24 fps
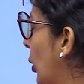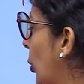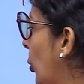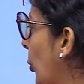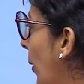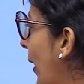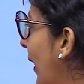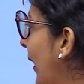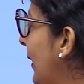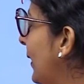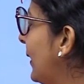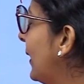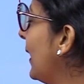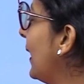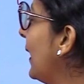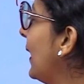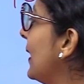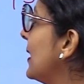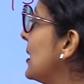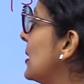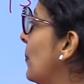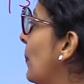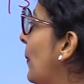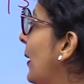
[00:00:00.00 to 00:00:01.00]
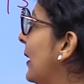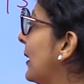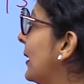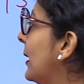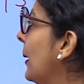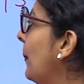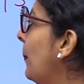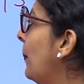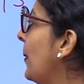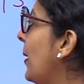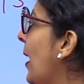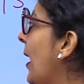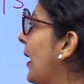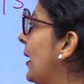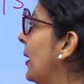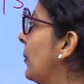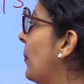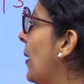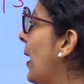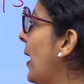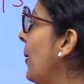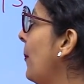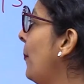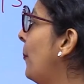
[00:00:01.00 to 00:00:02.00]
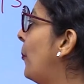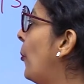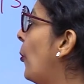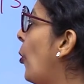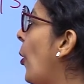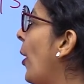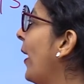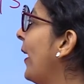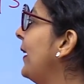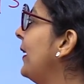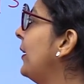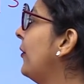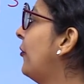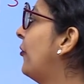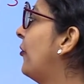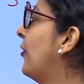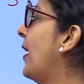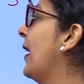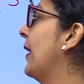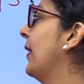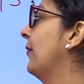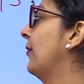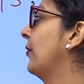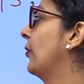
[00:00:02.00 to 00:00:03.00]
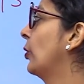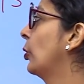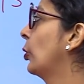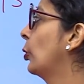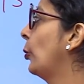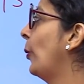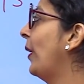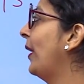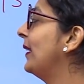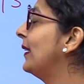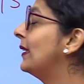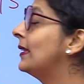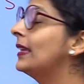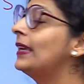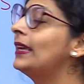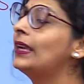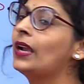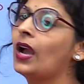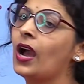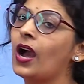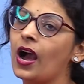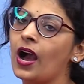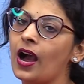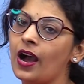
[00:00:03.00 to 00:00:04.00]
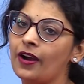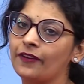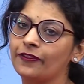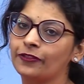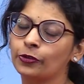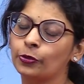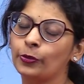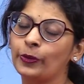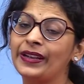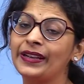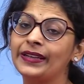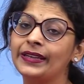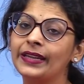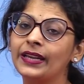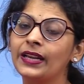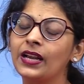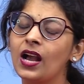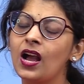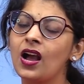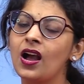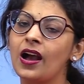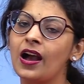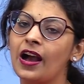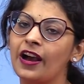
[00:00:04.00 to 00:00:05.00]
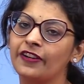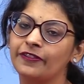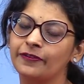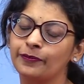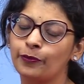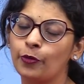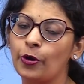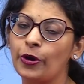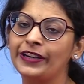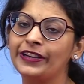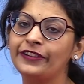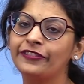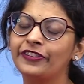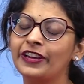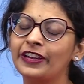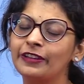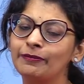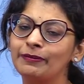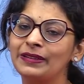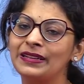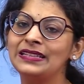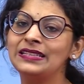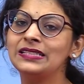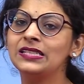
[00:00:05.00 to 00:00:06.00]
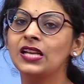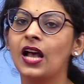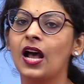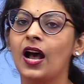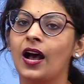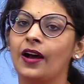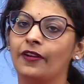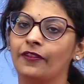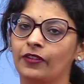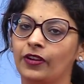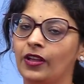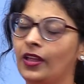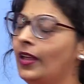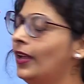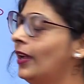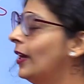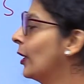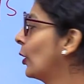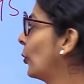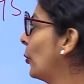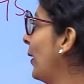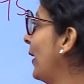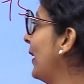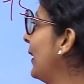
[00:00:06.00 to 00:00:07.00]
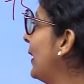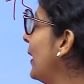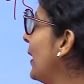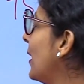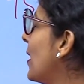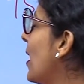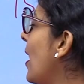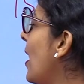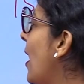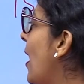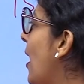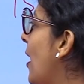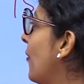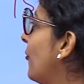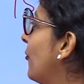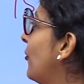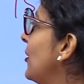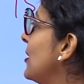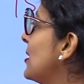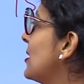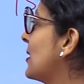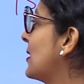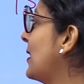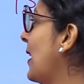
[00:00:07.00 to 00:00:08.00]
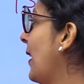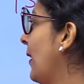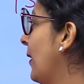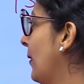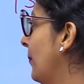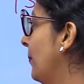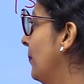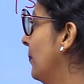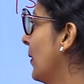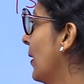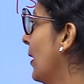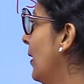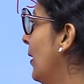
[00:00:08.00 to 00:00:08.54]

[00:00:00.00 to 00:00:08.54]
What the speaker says: 20 is multiplied by 0.5. 20 half, 20 ka half, 0.5 means half. 20 ka half is 10.